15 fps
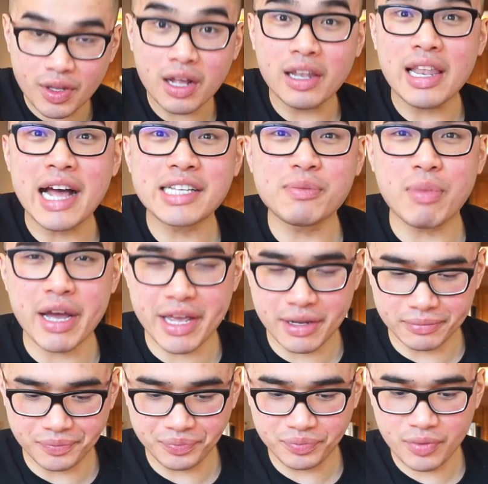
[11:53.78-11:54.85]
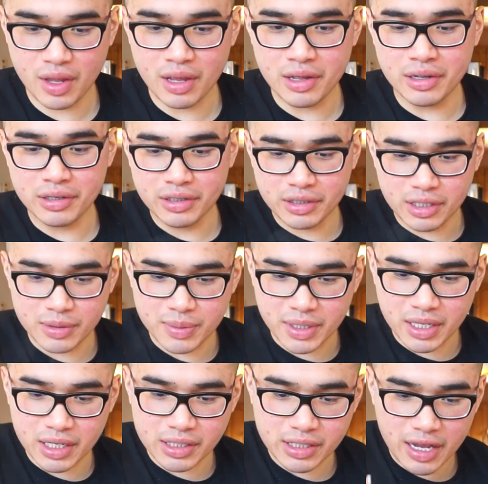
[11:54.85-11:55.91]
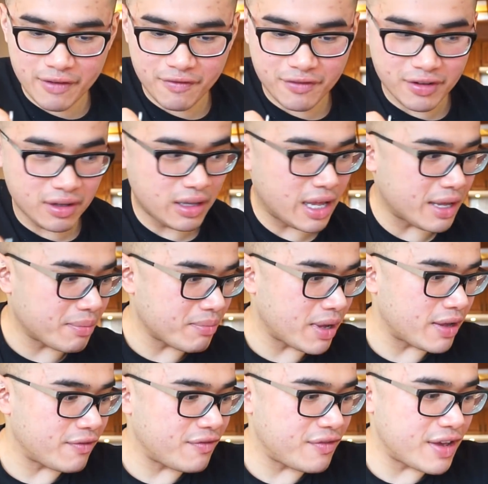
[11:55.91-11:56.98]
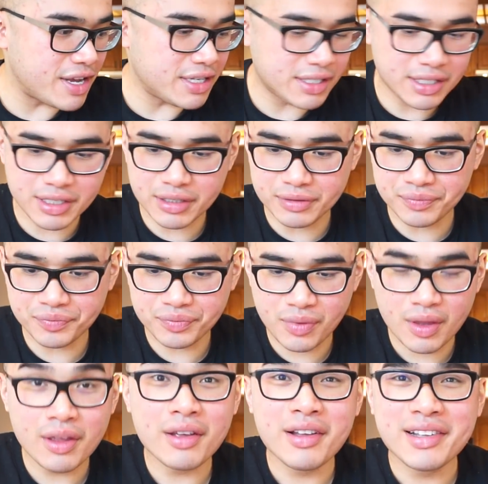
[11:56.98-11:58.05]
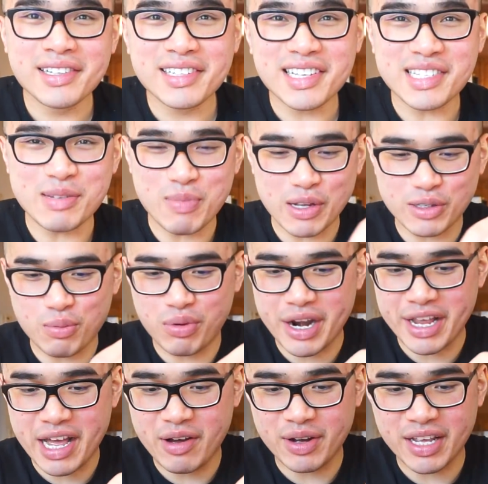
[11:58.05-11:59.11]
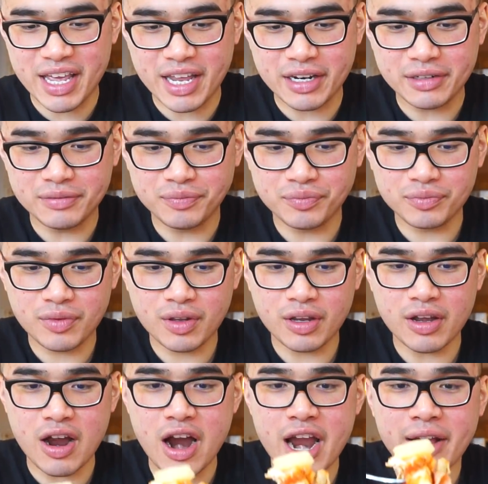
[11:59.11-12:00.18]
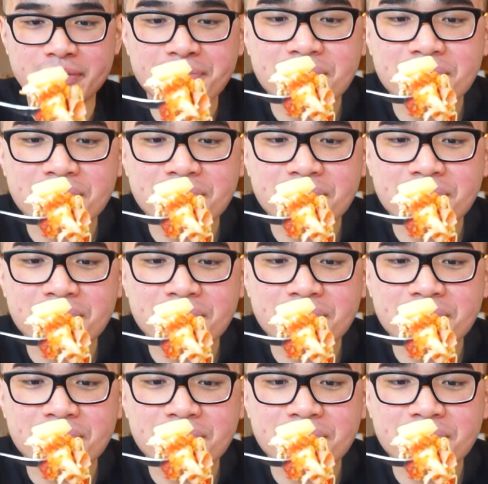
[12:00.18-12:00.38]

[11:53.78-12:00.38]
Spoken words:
Last bite, just because I feel like my face is about to break out again. All right.